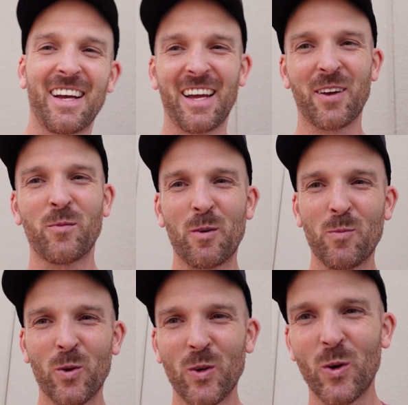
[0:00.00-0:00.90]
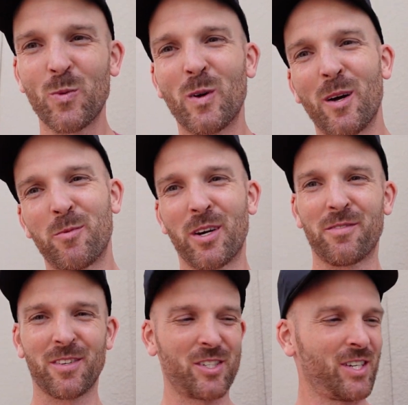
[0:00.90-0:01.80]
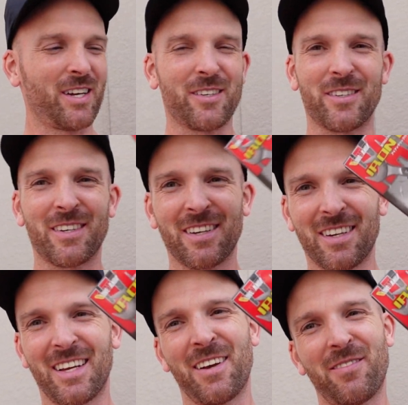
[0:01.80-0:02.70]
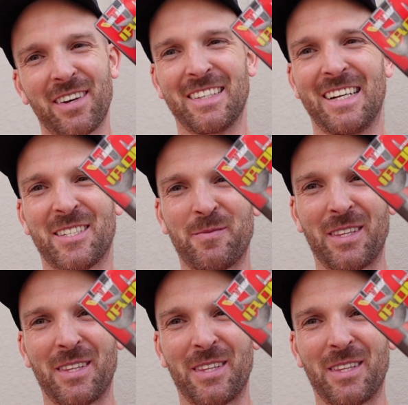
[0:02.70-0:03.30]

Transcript: And one more notable upgrade for the channel. I finally got some